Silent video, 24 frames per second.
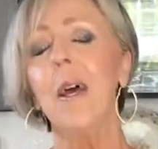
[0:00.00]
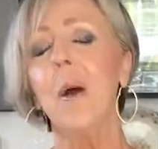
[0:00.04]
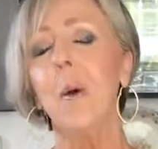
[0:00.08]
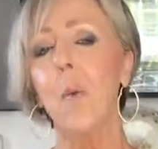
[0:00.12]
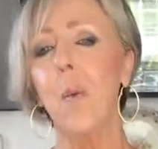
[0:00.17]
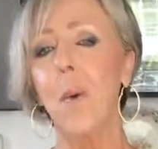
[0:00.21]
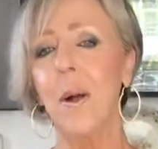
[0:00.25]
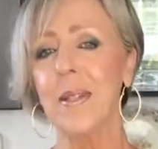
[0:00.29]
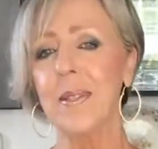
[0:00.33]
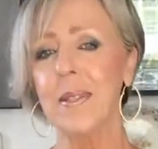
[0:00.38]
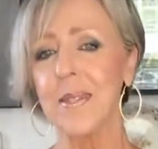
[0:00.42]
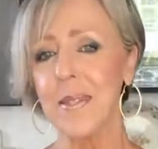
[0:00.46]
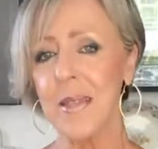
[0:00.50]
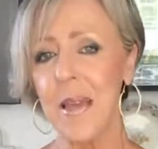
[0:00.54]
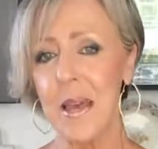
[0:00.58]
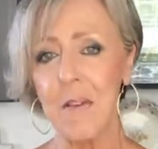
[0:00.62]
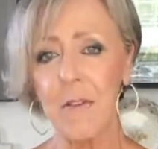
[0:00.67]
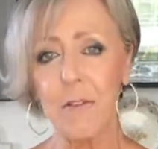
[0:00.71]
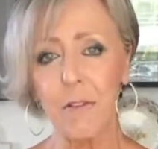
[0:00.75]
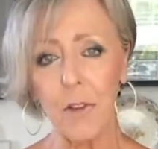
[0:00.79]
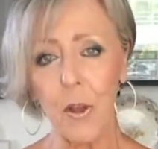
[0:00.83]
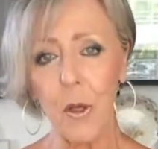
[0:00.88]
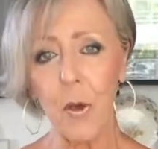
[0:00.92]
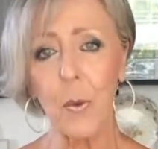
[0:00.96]
Once they
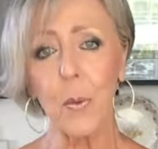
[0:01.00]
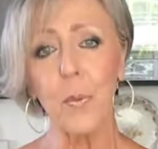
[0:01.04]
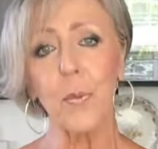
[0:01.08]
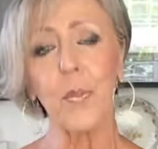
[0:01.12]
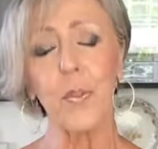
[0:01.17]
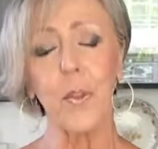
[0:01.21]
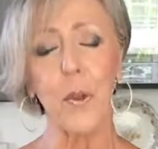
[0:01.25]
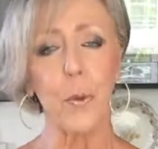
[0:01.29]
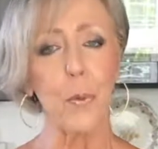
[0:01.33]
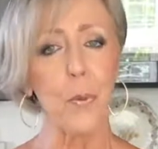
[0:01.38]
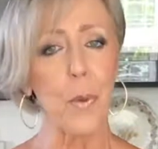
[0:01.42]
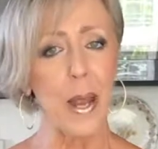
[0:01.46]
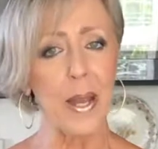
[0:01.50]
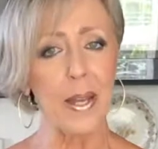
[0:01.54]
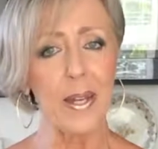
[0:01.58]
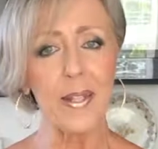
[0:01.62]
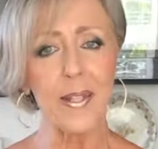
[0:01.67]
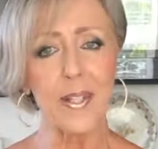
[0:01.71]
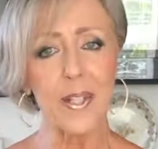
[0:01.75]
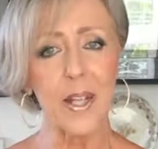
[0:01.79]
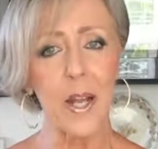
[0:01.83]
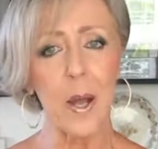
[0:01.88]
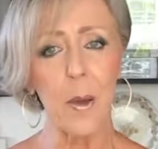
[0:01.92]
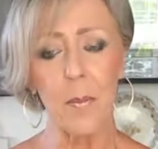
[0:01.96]
float, they're ready to
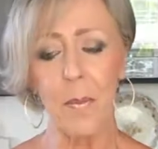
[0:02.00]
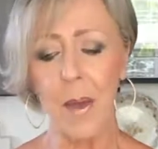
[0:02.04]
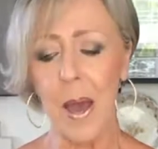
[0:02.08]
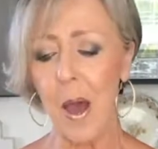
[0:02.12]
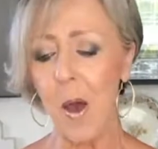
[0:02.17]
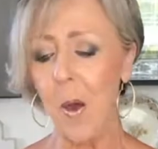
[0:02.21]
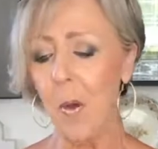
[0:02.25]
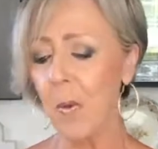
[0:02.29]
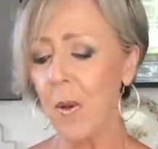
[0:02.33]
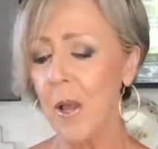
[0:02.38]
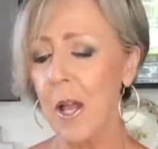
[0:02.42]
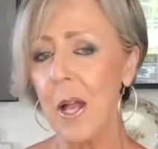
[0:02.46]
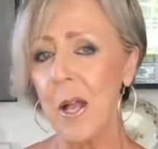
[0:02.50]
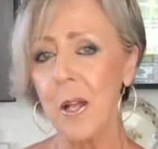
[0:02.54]
come out.